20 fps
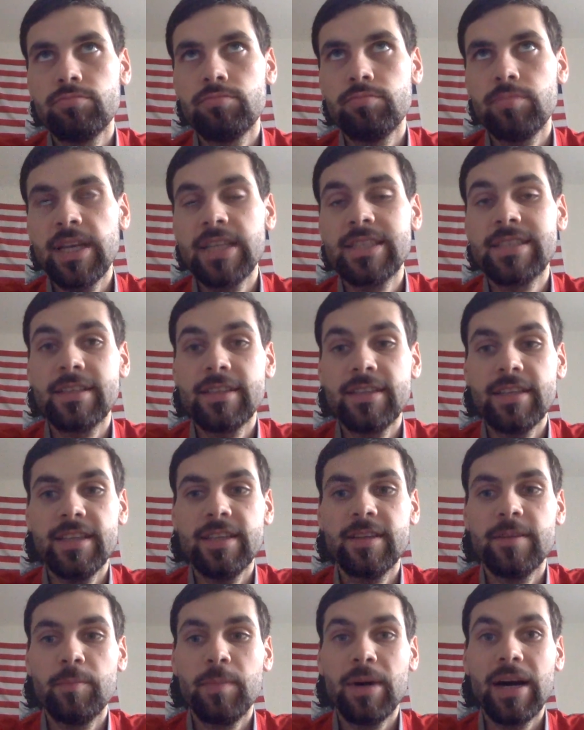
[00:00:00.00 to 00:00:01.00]
basically
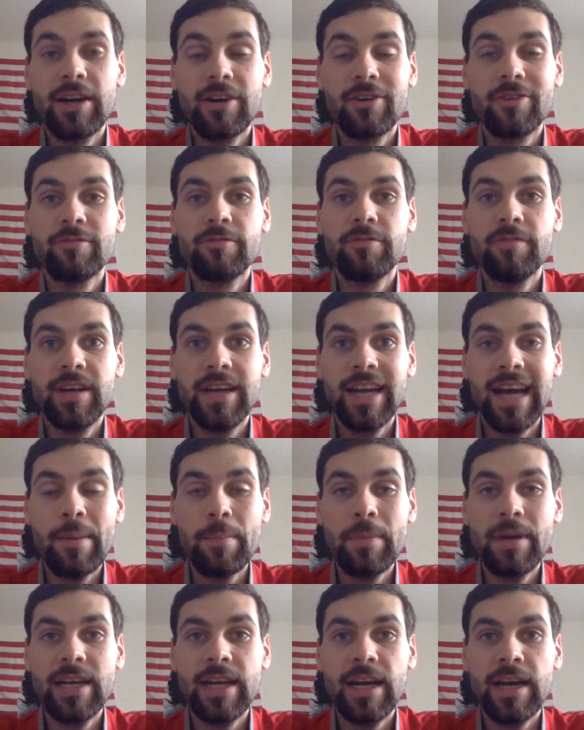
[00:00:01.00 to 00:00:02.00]
the modern
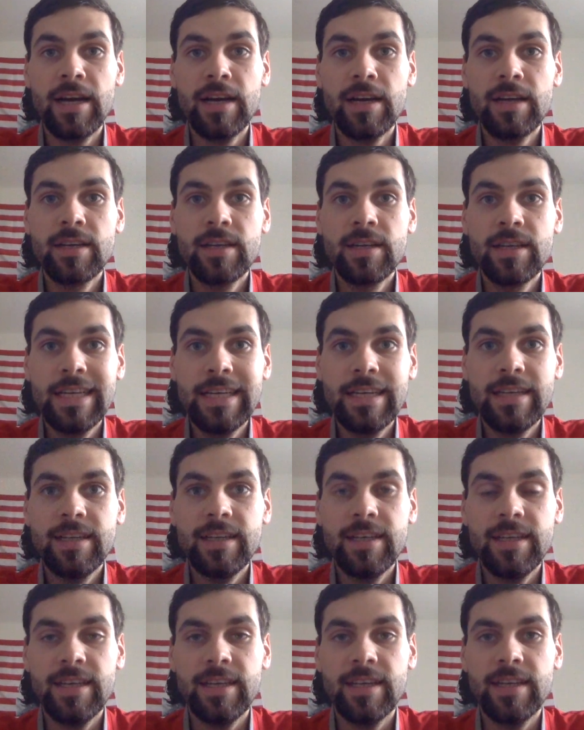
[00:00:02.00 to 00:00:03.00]
phenomena
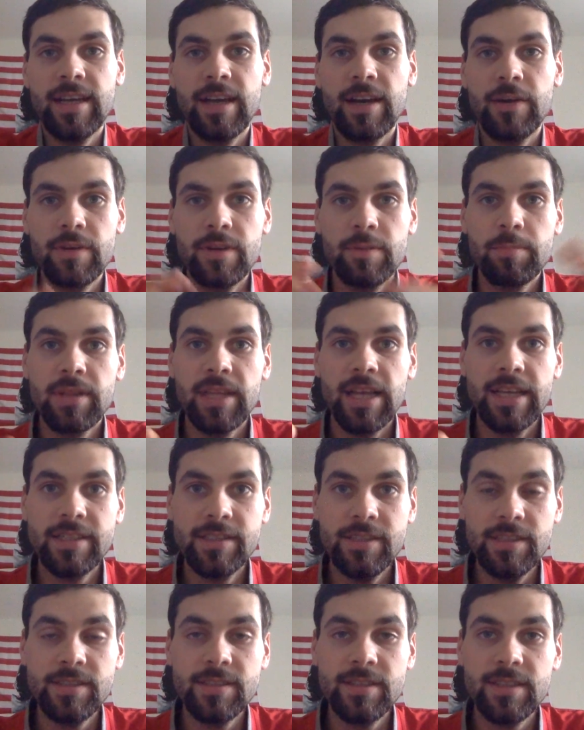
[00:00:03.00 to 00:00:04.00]
and how it
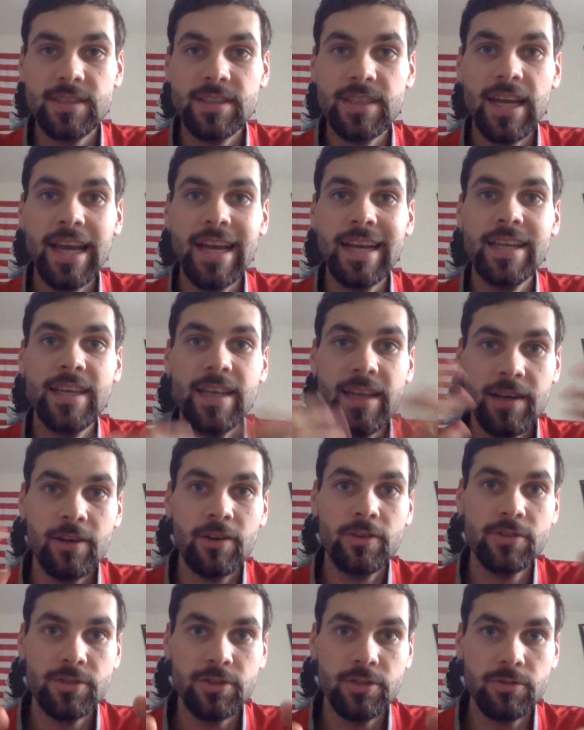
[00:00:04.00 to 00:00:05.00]
applies to society and
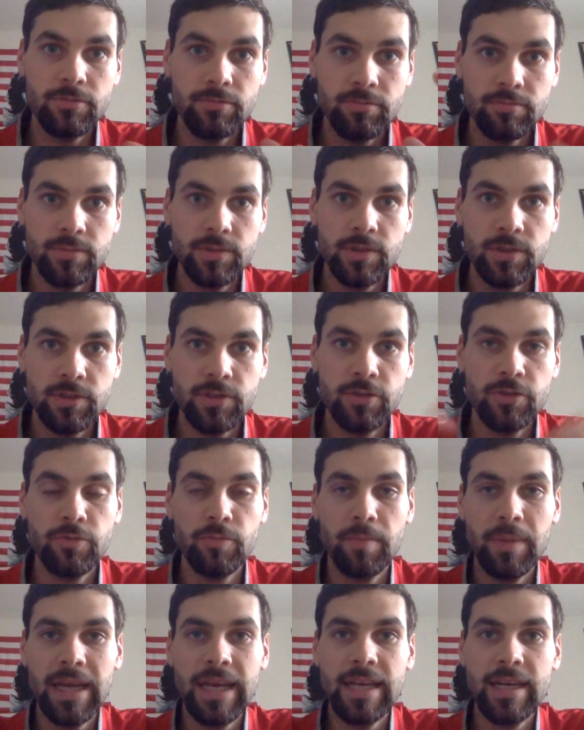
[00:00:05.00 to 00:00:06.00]
also
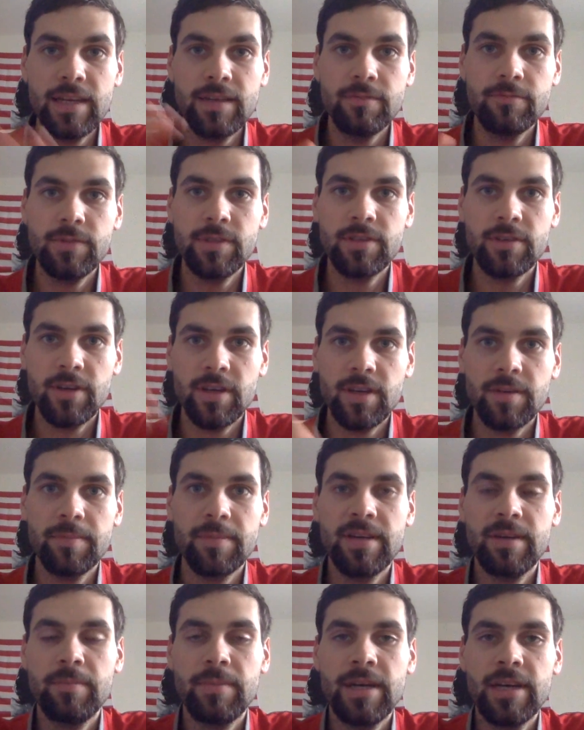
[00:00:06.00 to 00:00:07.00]
to men. And we talk a
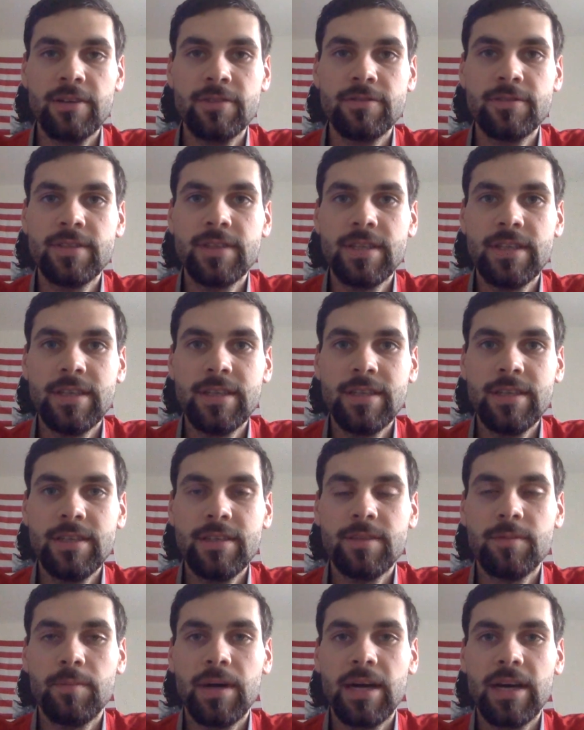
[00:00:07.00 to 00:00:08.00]
bit about
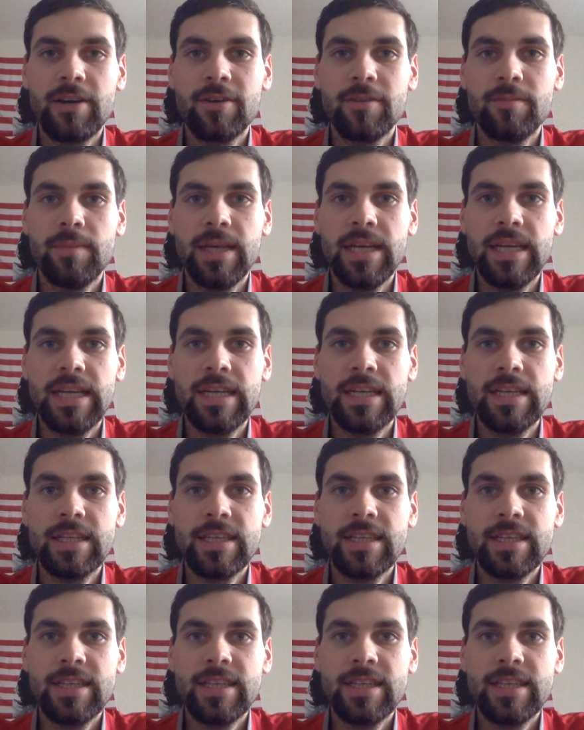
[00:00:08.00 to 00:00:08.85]
the modern man